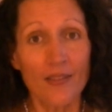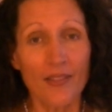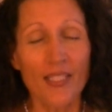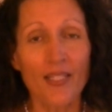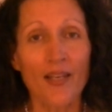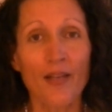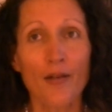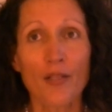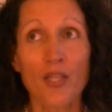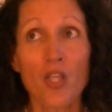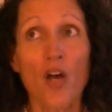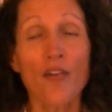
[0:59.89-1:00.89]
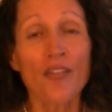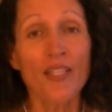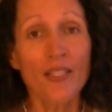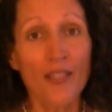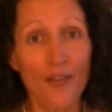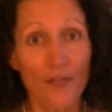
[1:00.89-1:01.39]
in a
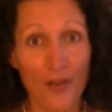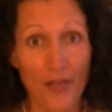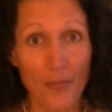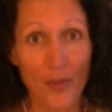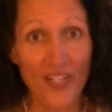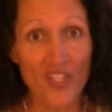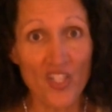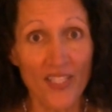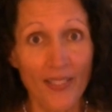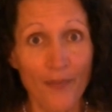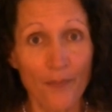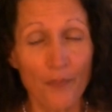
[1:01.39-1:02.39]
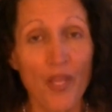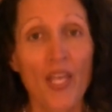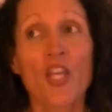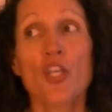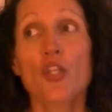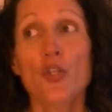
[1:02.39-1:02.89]
loving vibration,
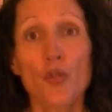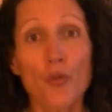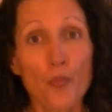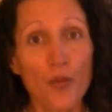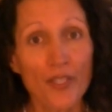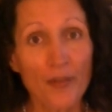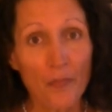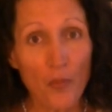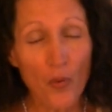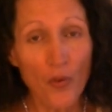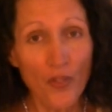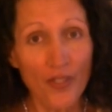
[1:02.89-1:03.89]
you bring more